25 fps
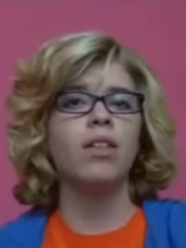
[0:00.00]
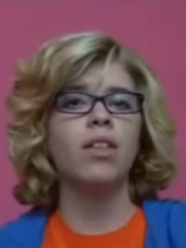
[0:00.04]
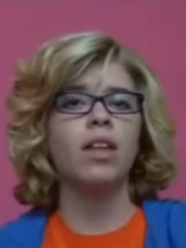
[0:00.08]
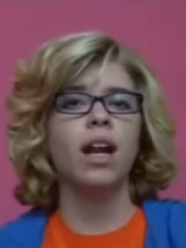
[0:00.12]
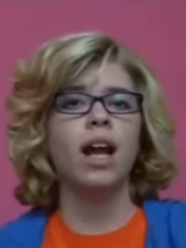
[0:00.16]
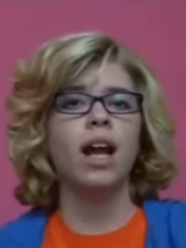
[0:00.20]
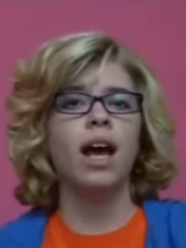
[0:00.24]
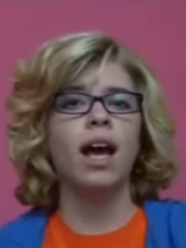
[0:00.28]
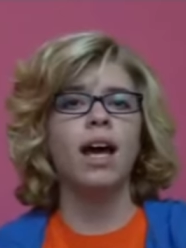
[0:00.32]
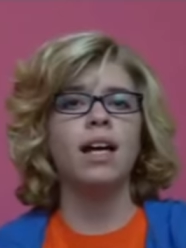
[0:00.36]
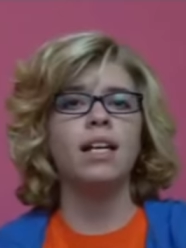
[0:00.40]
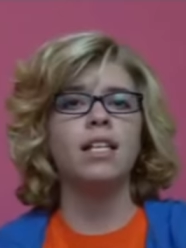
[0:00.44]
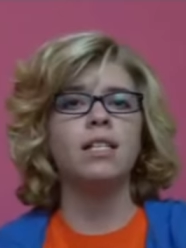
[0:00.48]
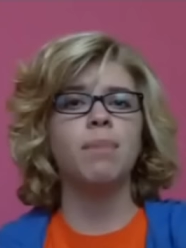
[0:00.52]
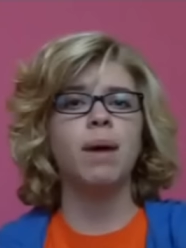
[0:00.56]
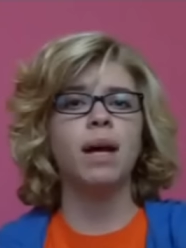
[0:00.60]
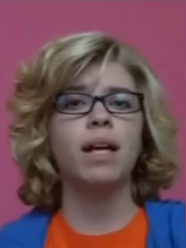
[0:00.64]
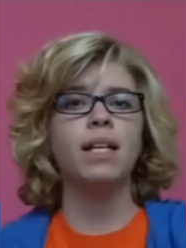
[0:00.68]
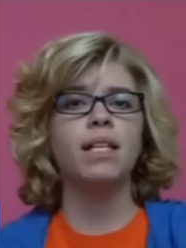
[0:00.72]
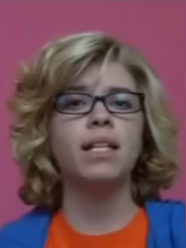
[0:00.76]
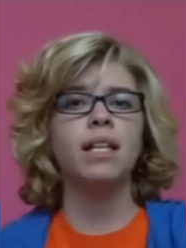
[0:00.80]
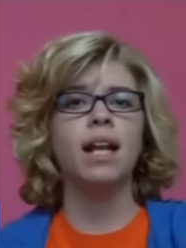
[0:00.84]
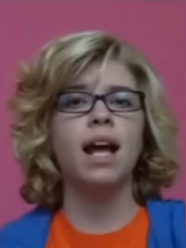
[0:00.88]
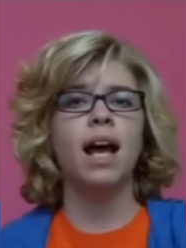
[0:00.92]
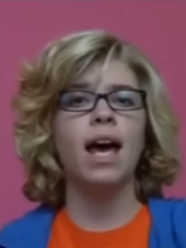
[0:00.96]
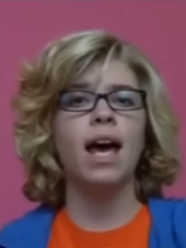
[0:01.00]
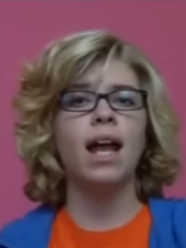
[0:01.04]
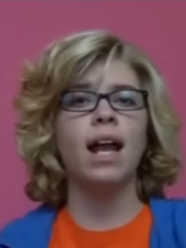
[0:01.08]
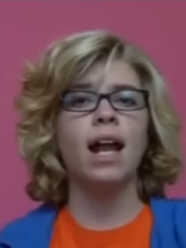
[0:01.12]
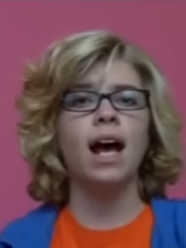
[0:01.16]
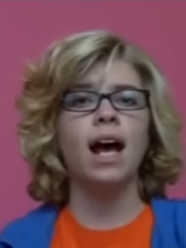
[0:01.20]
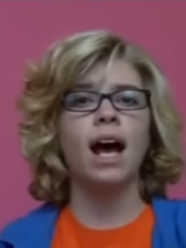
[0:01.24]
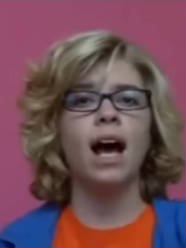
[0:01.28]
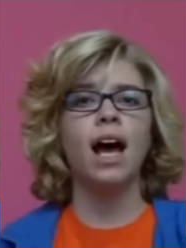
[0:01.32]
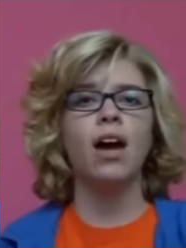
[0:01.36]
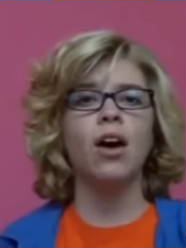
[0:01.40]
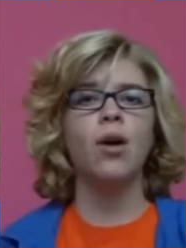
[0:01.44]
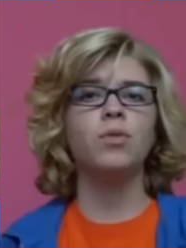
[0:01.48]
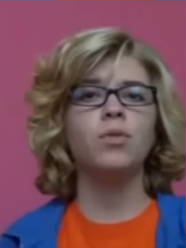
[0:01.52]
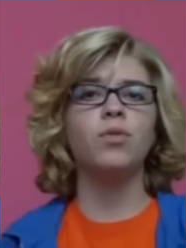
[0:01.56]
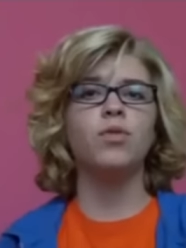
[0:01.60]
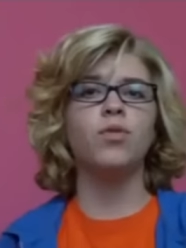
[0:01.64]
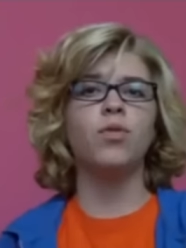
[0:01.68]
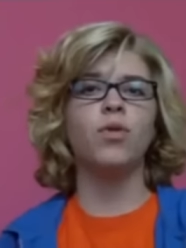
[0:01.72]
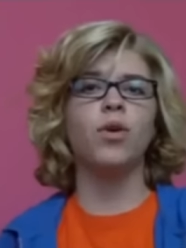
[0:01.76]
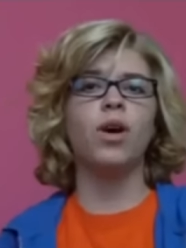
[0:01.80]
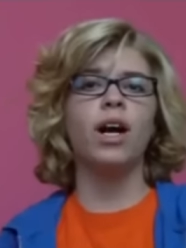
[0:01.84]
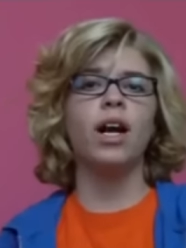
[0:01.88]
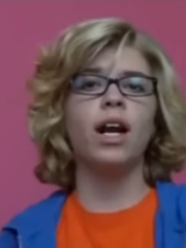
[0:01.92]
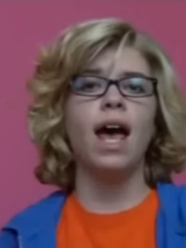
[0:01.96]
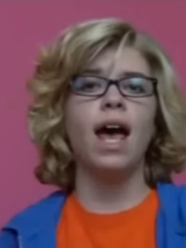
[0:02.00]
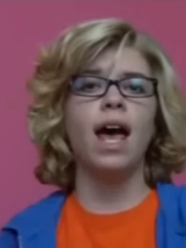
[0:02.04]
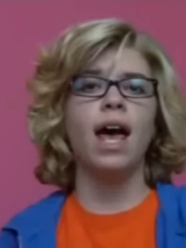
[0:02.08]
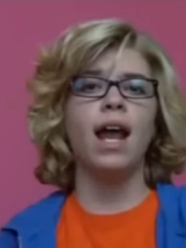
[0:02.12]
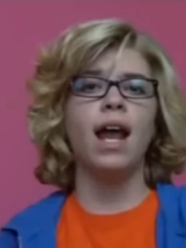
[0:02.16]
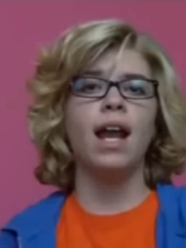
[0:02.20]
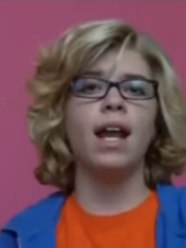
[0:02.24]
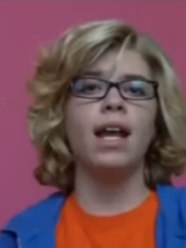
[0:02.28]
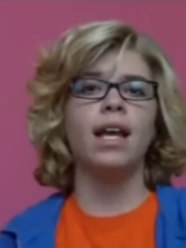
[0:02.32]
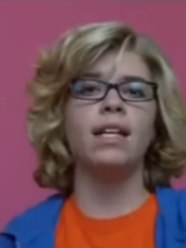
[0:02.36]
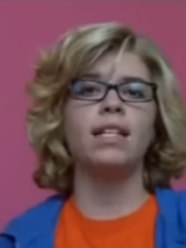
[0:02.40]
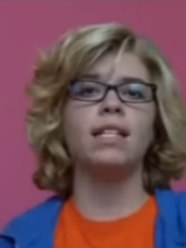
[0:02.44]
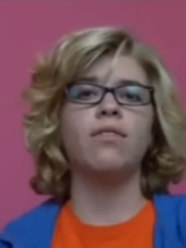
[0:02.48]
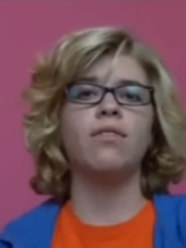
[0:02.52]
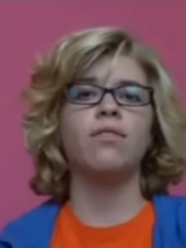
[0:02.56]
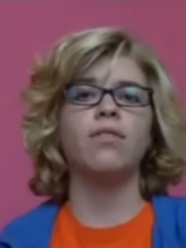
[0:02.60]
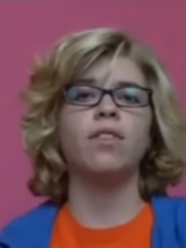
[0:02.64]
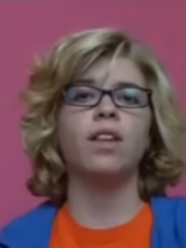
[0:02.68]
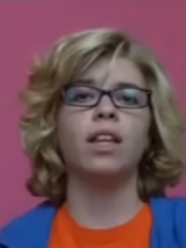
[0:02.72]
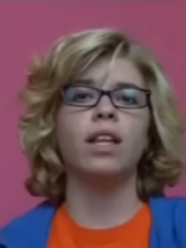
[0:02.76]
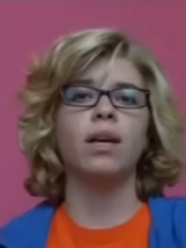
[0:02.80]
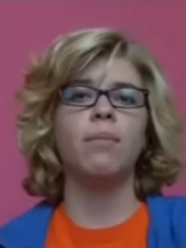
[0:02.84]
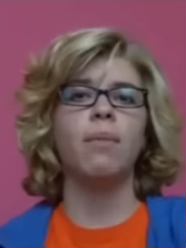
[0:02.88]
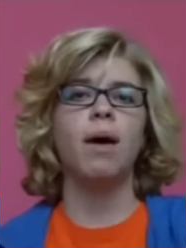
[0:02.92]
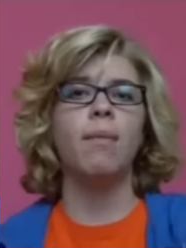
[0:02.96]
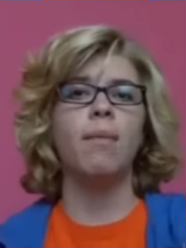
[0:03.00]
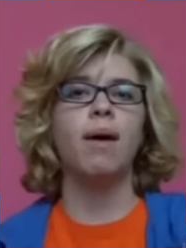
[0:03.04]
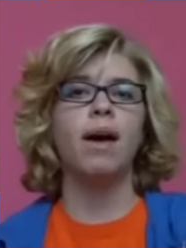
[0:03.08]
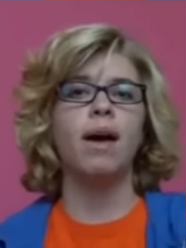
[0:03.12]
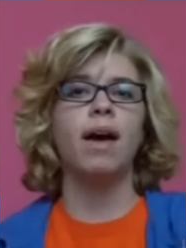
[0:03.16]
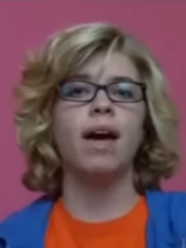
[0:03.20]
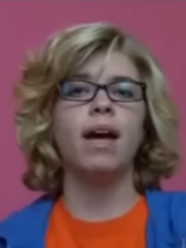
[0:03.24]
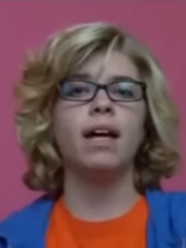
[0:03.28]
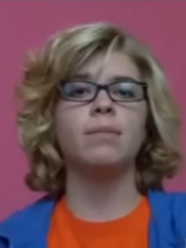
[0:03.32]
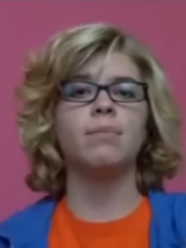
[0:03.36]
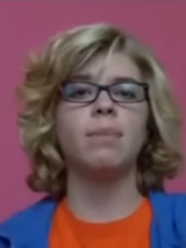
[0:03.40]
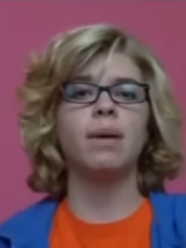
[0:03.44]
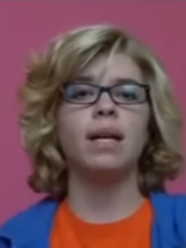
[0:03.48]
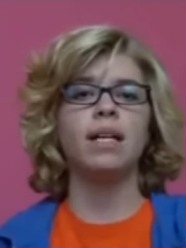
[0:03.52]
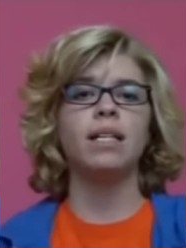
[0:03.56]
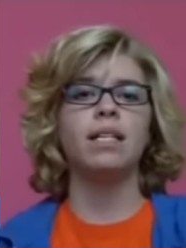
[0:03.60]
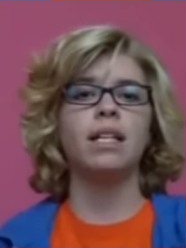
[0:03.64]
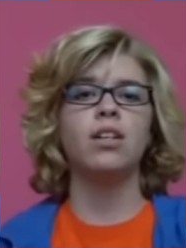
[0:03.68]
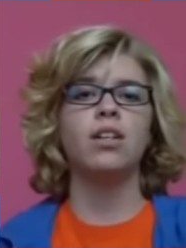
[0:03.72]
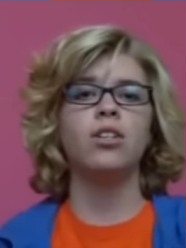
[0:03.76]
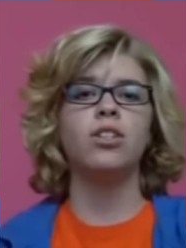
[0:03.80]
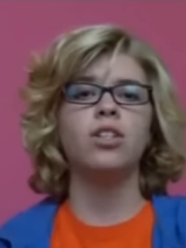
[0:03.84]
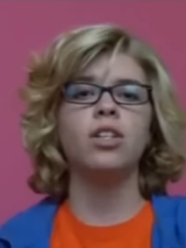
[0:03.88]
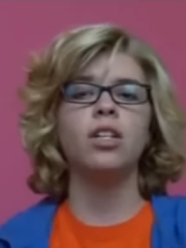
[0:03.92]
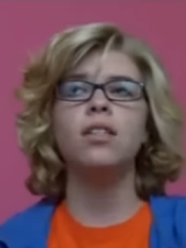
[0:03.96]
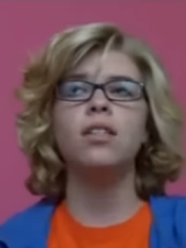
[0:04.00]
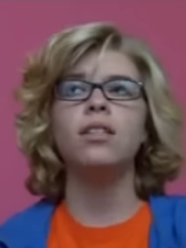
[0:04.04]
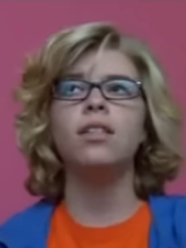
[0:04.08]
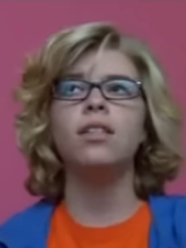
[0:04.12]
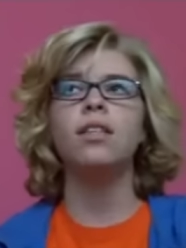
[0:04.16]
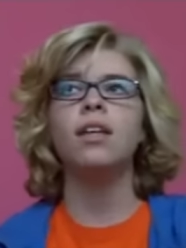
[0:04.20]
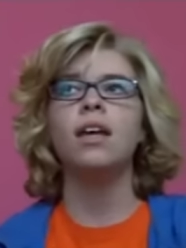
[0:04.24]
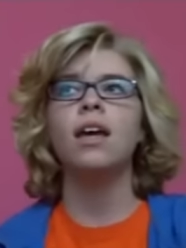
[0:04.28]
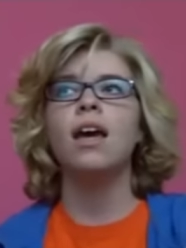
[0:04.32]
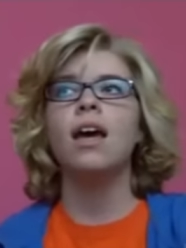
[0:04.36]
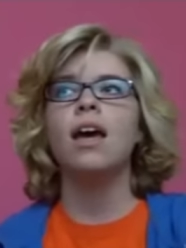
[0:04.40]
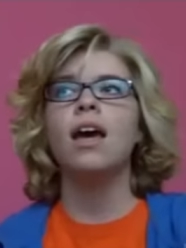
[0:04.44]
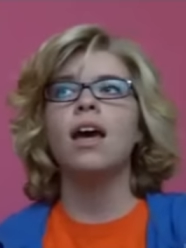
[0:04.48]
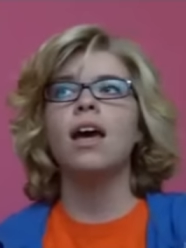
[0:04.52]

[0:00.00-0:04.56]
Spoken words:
better than I expected. I had high hopes for it, and it definitely met my expectations.